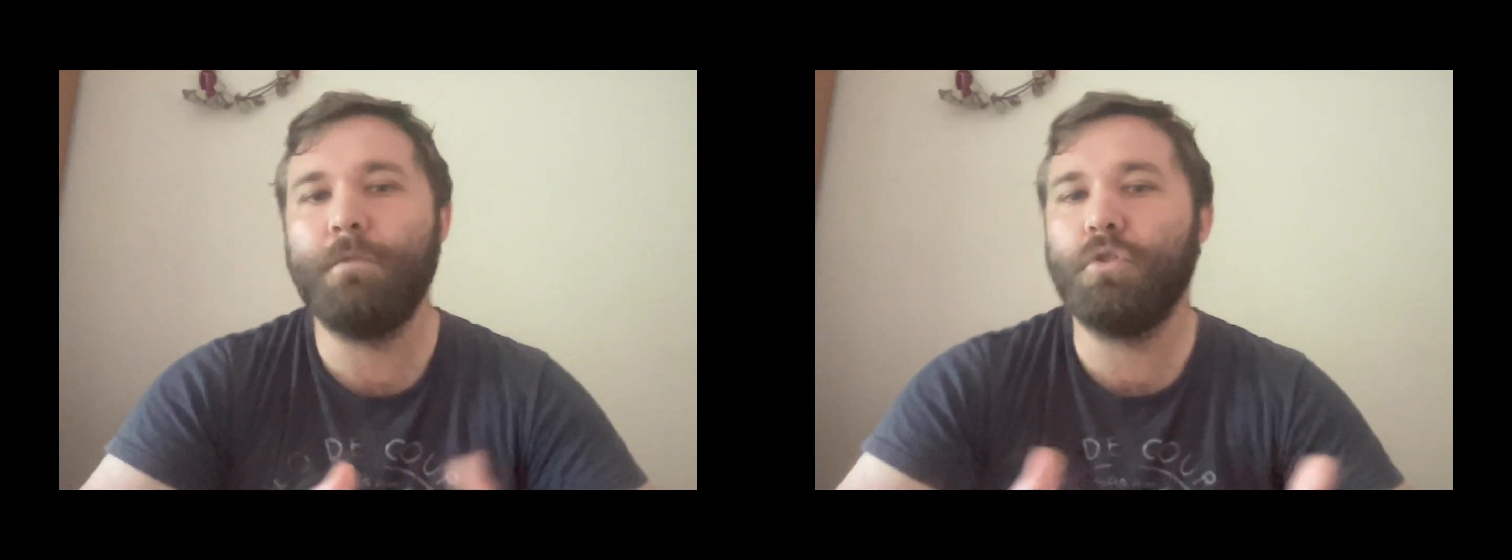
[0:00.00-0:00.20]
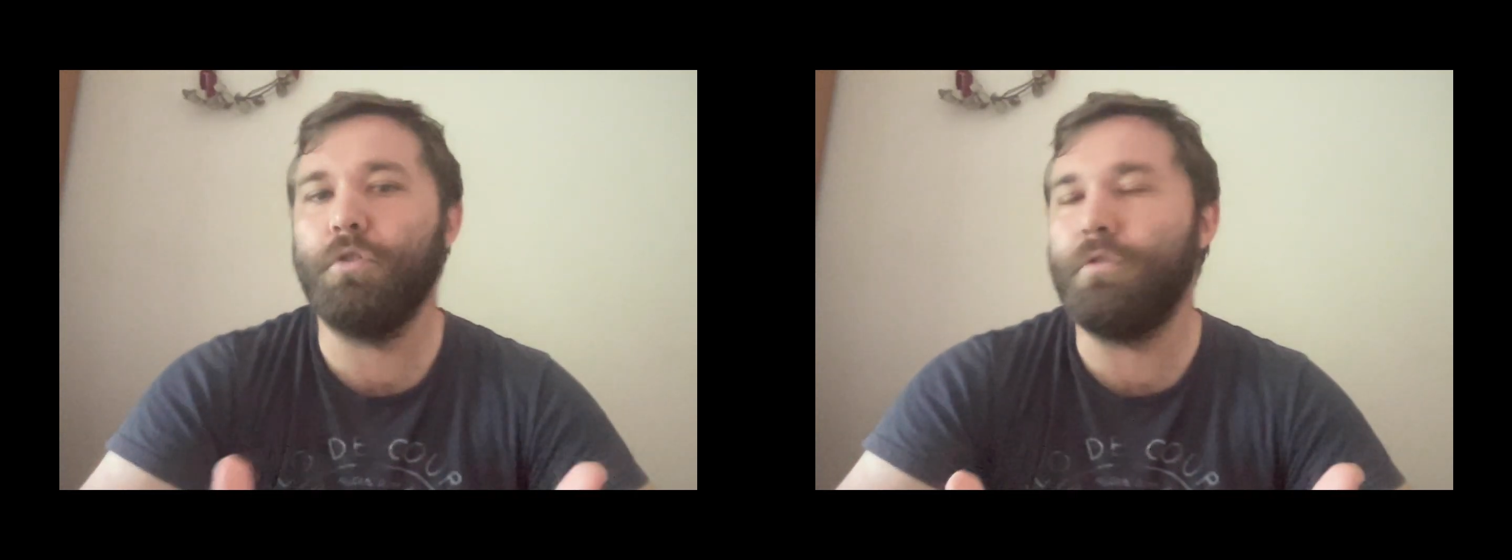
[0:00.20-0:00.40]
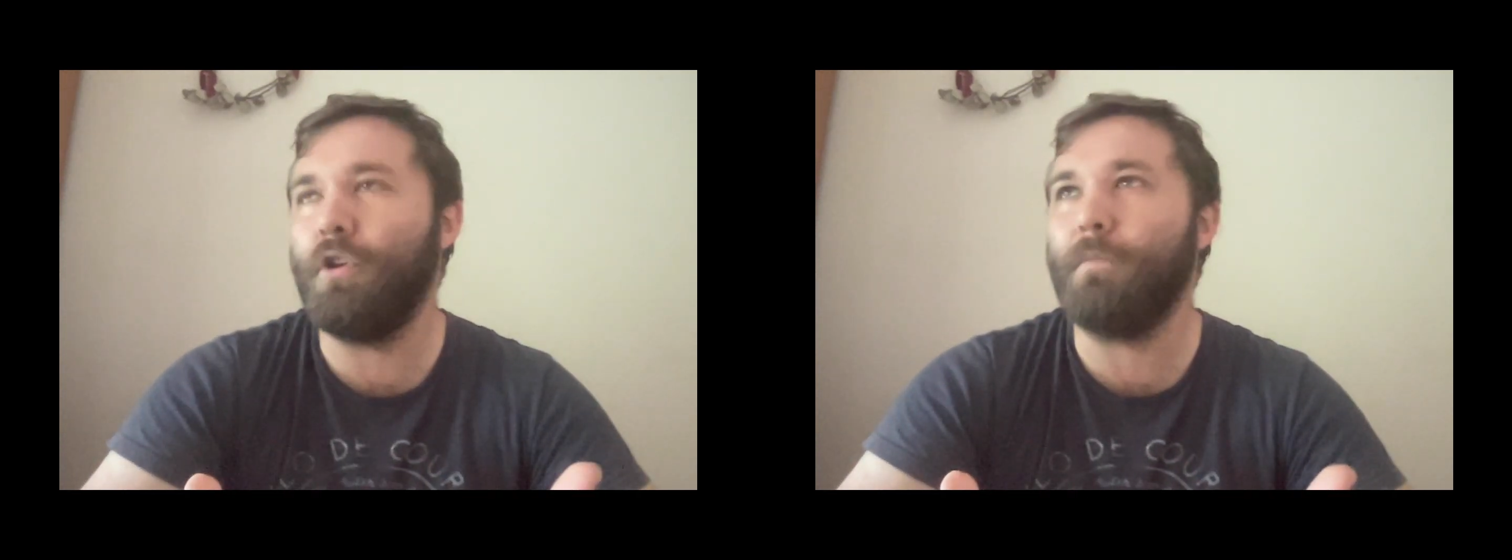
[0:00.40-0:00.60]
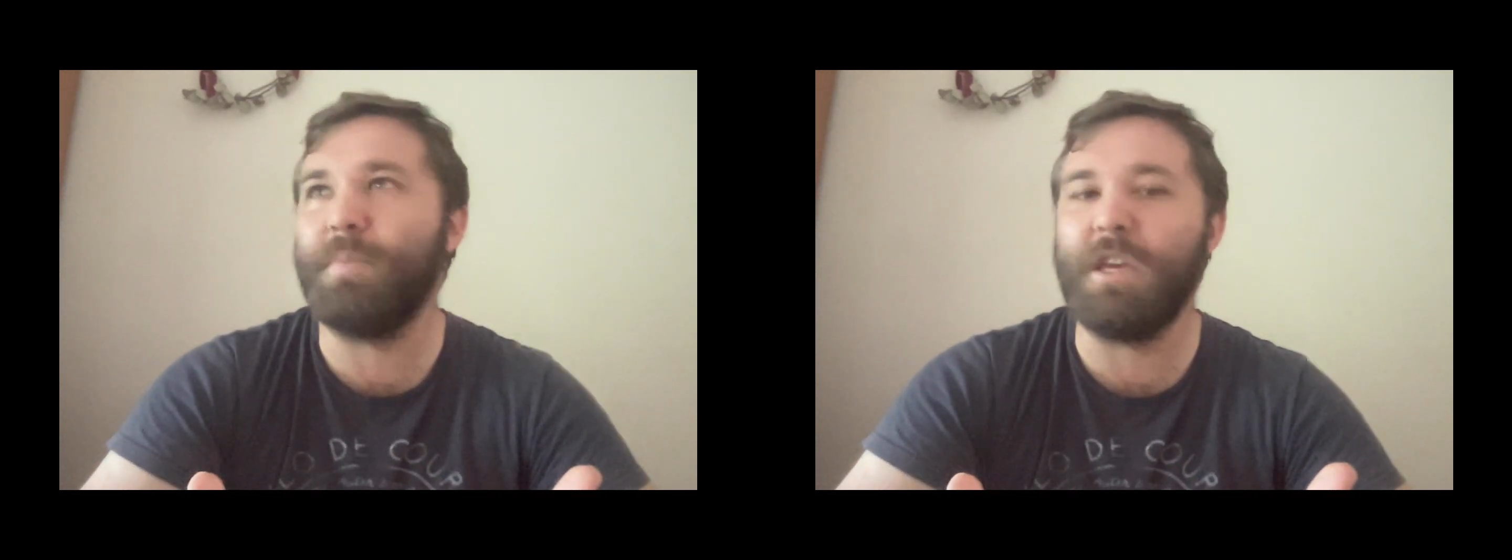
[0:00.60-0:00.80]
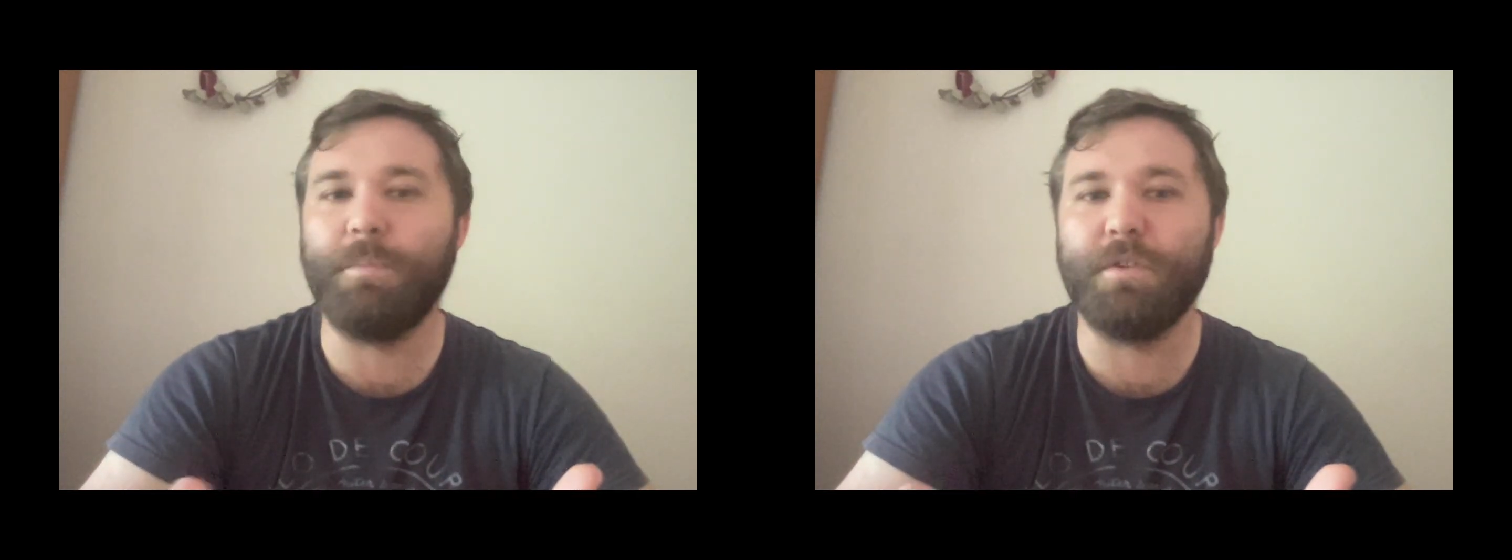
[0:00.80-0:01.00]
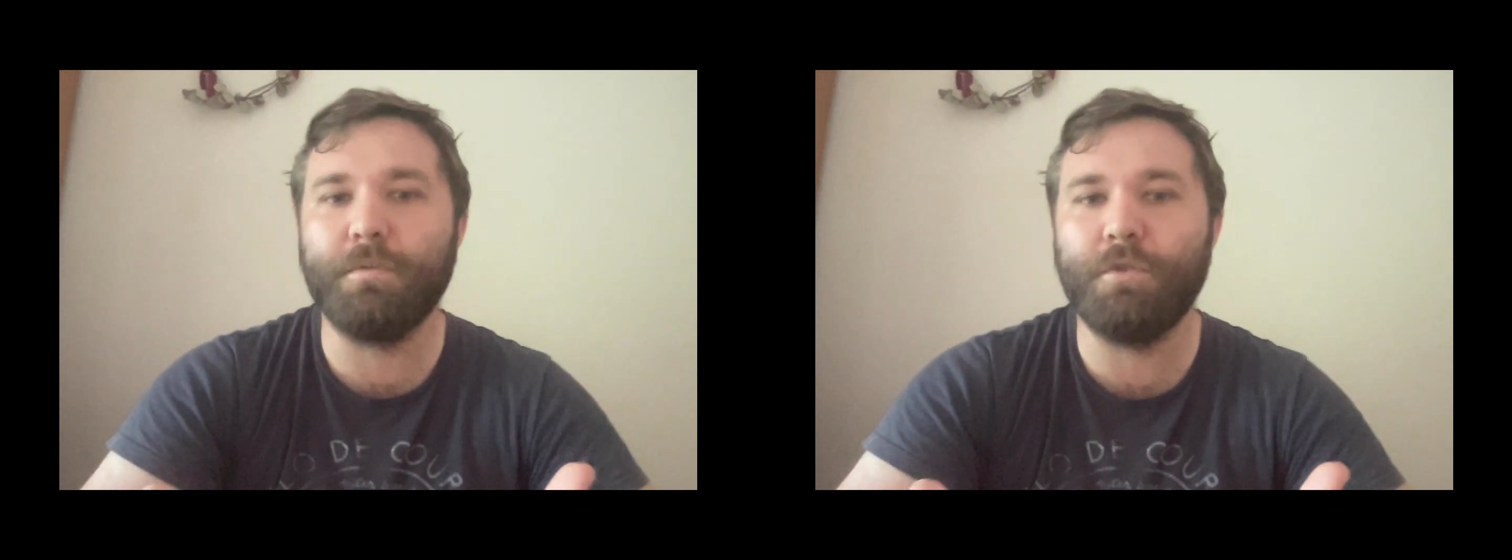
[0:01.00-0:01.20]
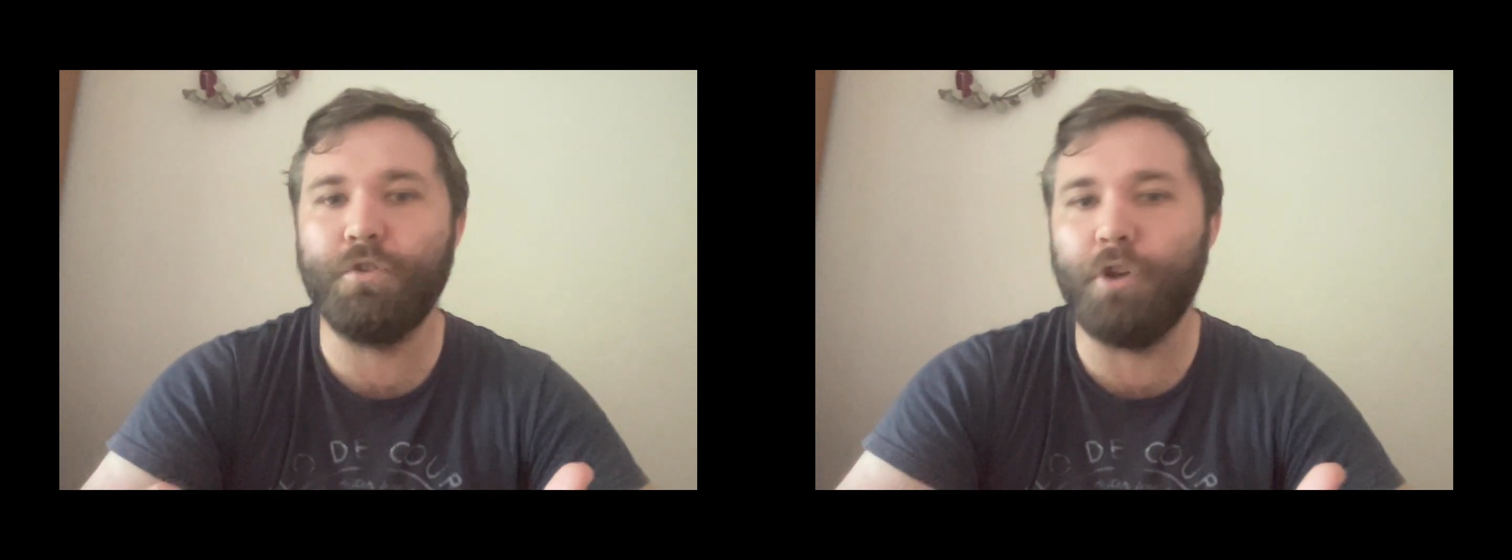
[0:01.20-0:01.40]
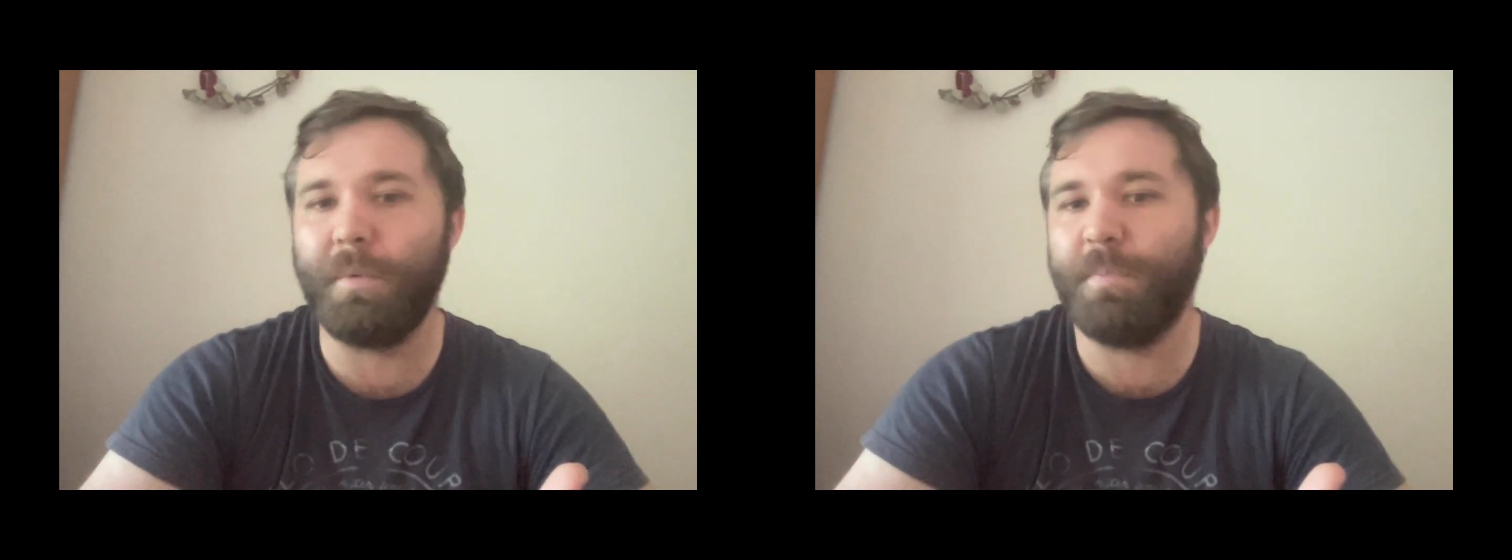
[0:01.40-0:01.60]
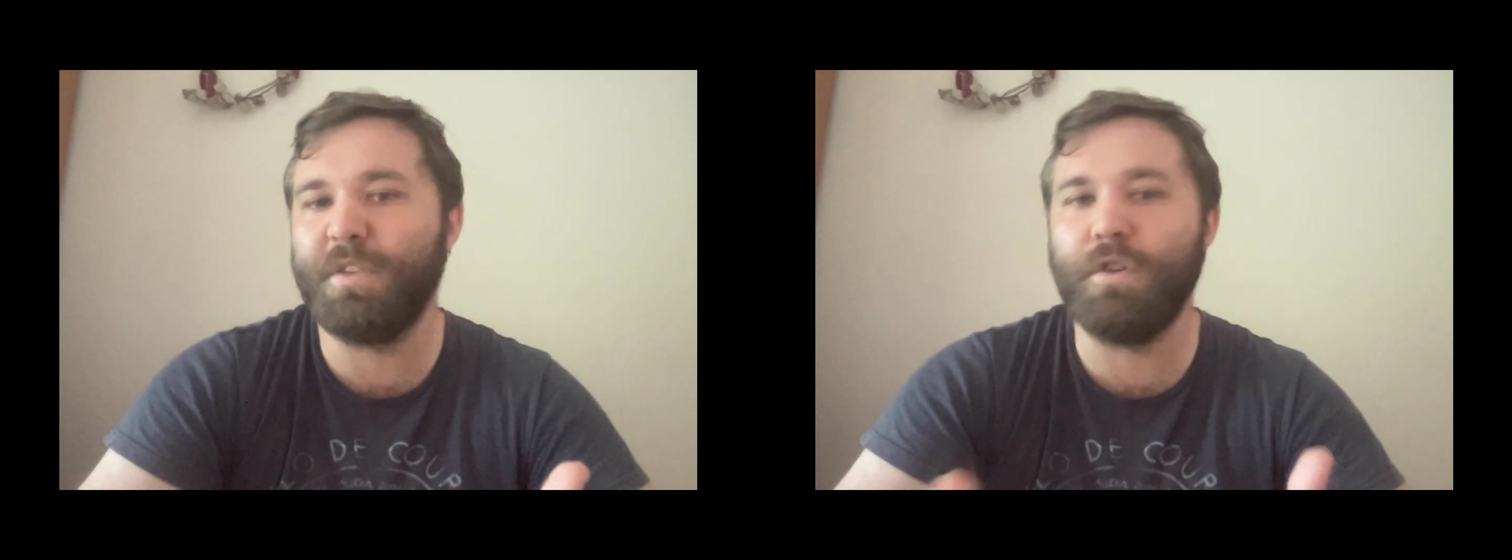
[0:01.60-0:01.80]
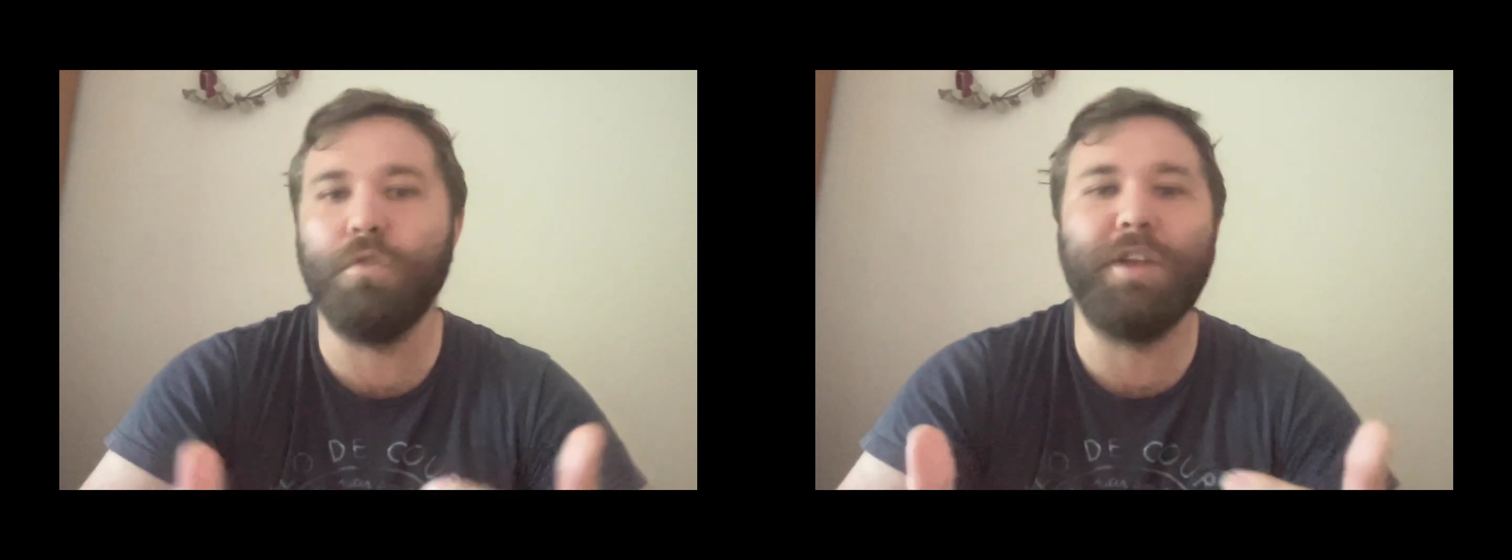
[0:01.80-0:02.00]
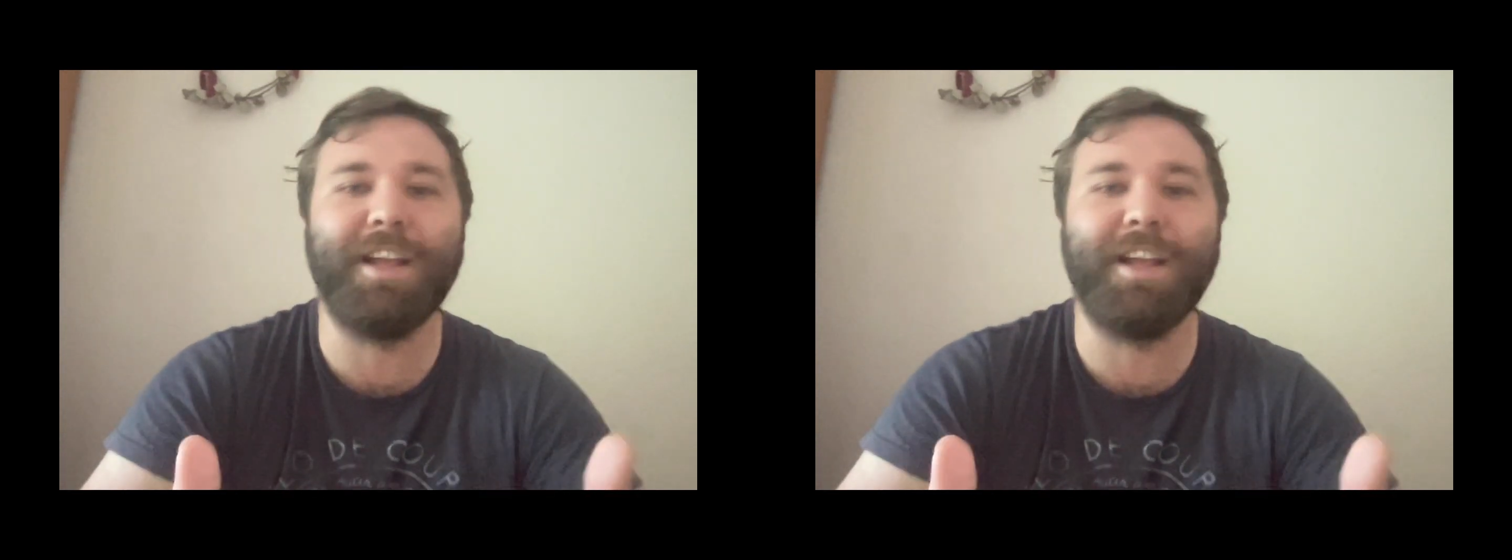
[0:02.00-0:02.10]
should not be pursued